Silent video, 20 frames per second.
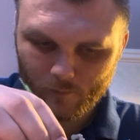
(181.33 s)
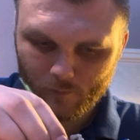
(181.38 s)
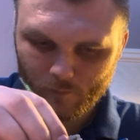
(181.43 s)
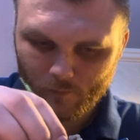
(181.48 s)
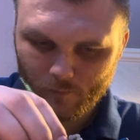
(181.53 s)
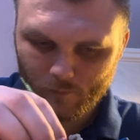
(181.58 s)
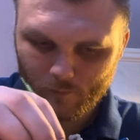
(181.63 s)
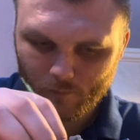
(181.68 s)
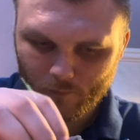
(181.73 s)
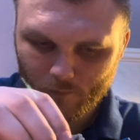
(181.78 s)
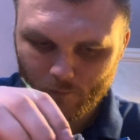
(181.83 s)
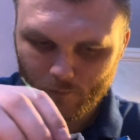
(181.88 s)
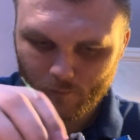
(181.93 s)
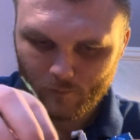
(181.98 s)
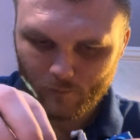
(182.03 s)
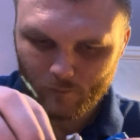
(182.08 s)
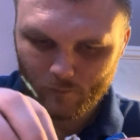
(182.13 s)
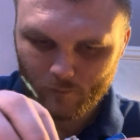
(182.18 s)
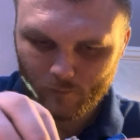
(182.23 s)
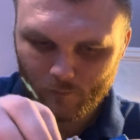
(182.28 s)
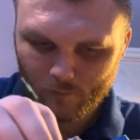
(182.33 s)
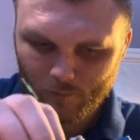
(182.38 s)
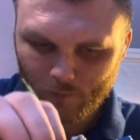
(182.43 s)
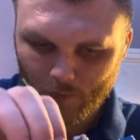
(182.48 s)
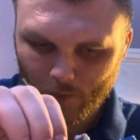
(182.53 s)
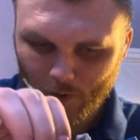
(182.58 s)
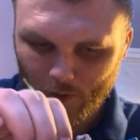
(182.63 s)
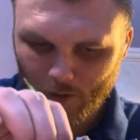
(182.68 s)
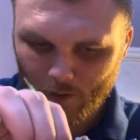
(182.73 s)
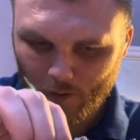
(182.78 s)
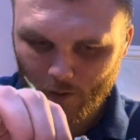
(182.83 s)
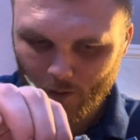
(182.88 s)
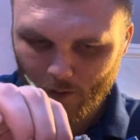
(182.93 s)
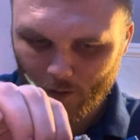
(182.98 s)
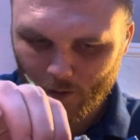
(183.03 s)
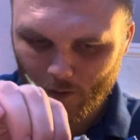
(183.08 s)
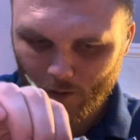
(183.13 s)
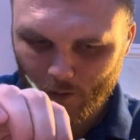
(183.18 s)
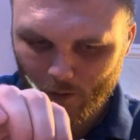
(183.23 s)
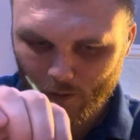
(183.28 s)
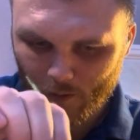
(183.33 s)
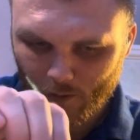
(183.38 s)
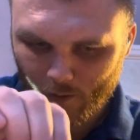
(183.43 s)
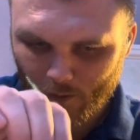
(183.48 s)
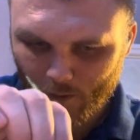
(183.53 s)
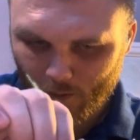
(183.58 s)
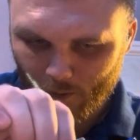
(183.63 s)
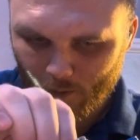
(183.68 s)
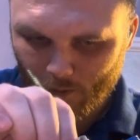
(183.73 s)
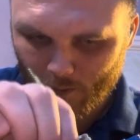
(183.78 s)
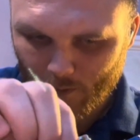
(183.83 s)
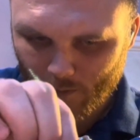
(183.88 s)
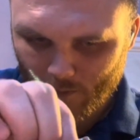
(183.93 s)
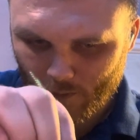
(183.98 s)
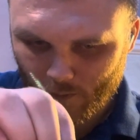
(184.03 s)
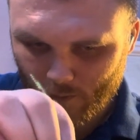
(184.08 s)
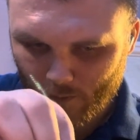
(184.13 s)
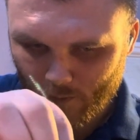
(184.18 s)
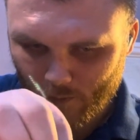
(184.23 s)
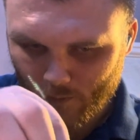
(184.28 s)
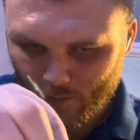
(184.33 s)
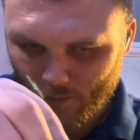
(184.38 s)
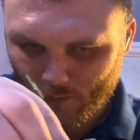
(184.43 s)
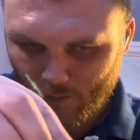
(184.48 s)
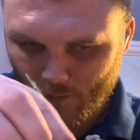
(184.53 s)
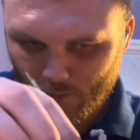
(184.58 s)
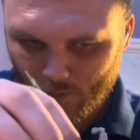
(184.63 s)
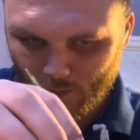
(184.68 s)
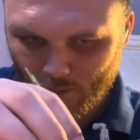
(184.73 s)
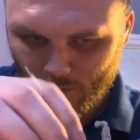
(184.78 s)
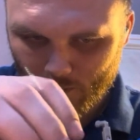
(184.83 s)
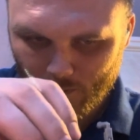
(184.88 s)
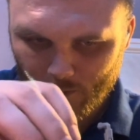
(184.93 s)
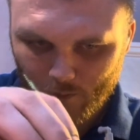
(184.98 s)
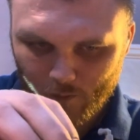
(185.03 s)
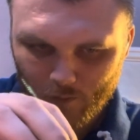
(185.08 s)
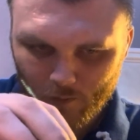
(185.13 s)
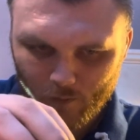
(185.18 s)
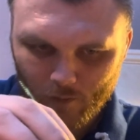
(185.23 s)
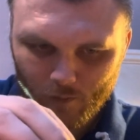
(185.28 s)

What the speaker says: (no one is talking)